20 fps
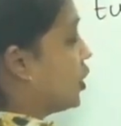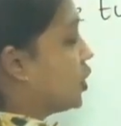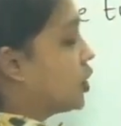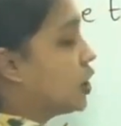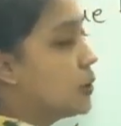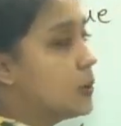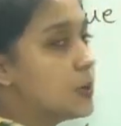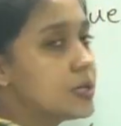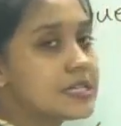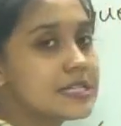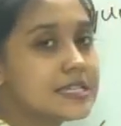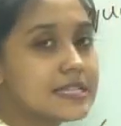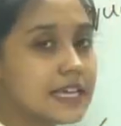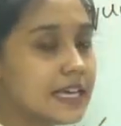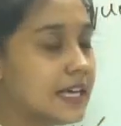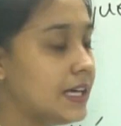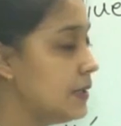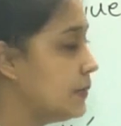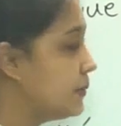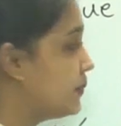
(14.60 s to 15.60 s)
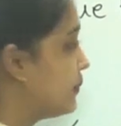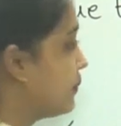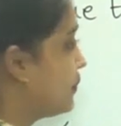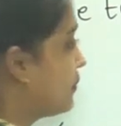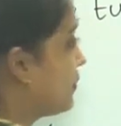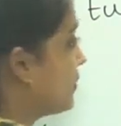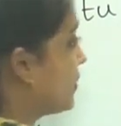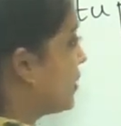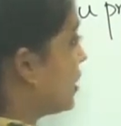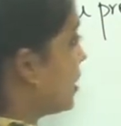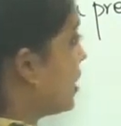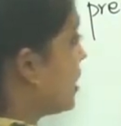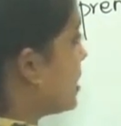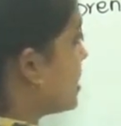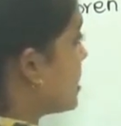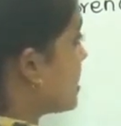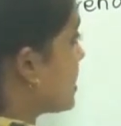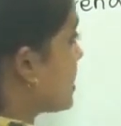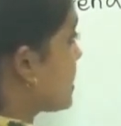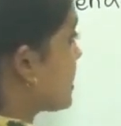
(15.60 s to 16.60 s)
you would say
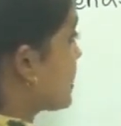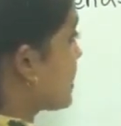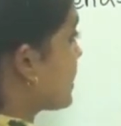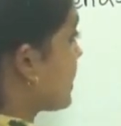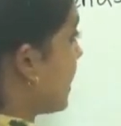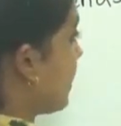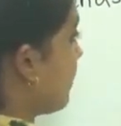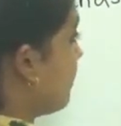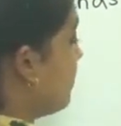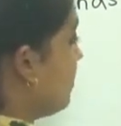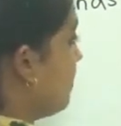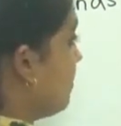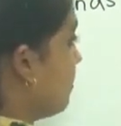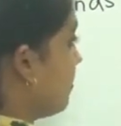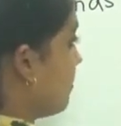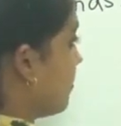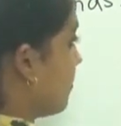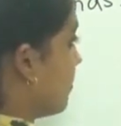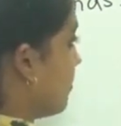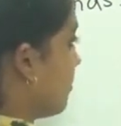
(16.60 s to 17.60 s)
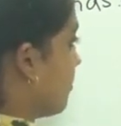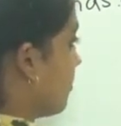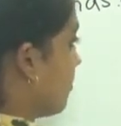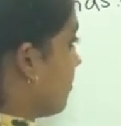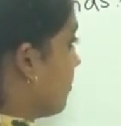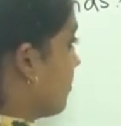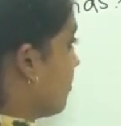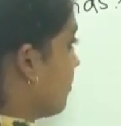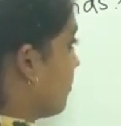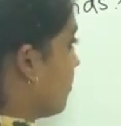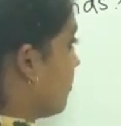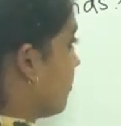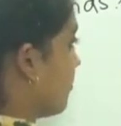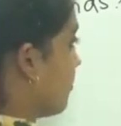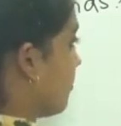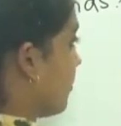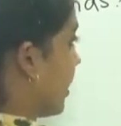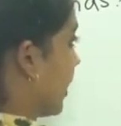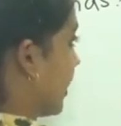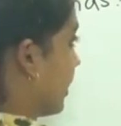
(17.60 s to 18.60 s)
some
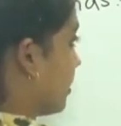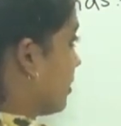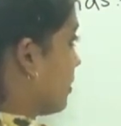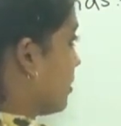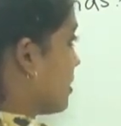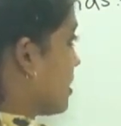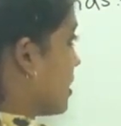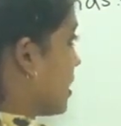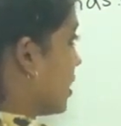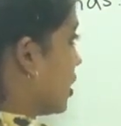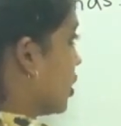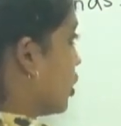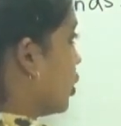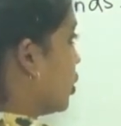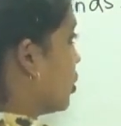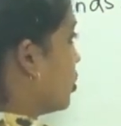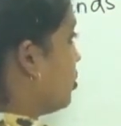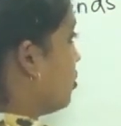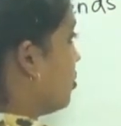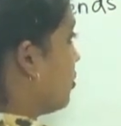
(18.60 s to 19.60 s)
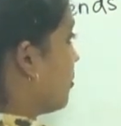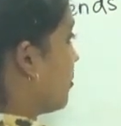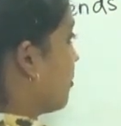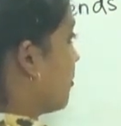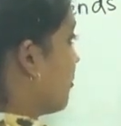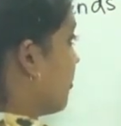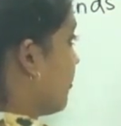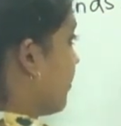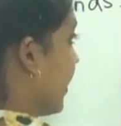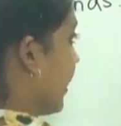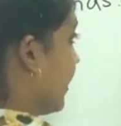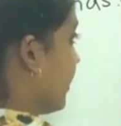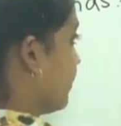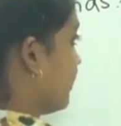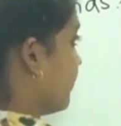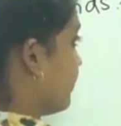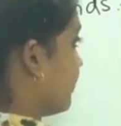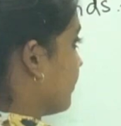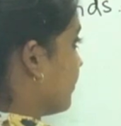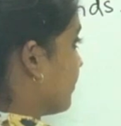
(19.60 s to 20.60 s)
wine. Du vin.
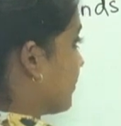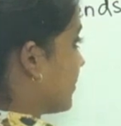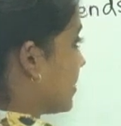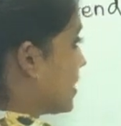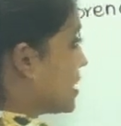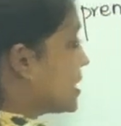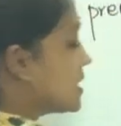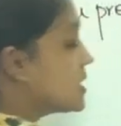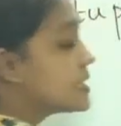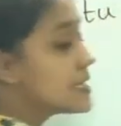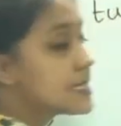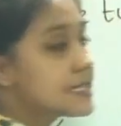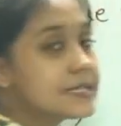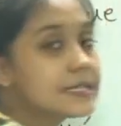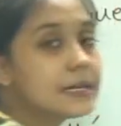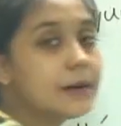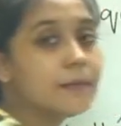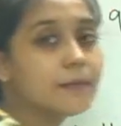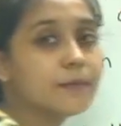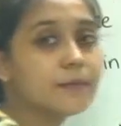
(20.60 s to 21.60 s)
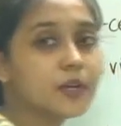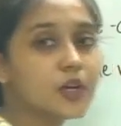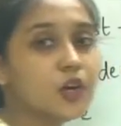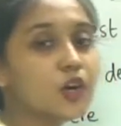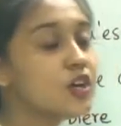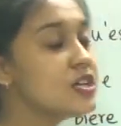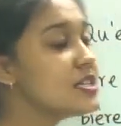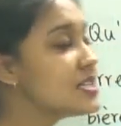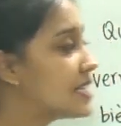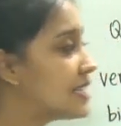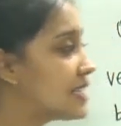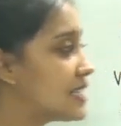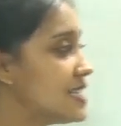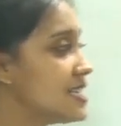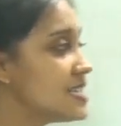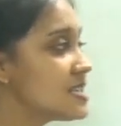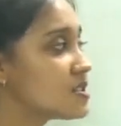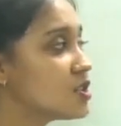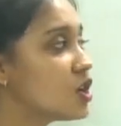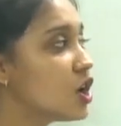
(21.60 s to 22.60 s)
Some, because it
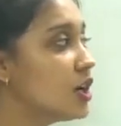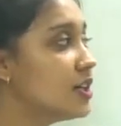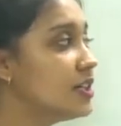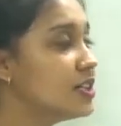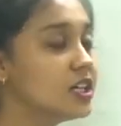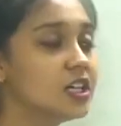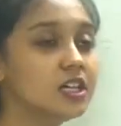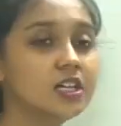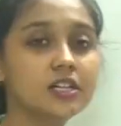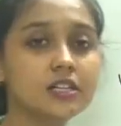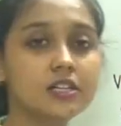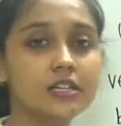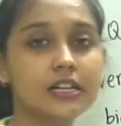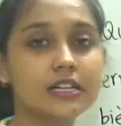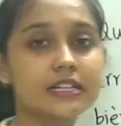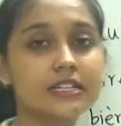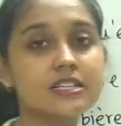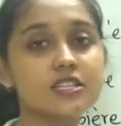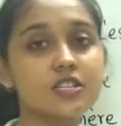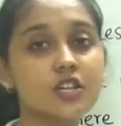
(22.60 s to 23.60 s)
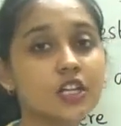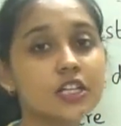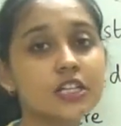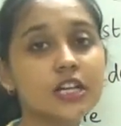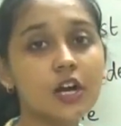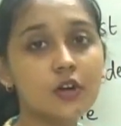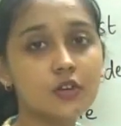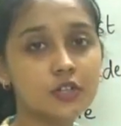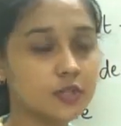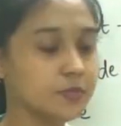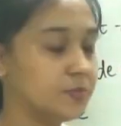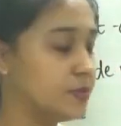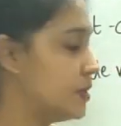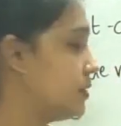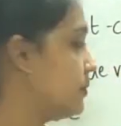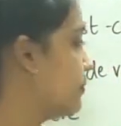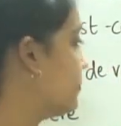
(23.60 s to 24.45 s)
is not countable.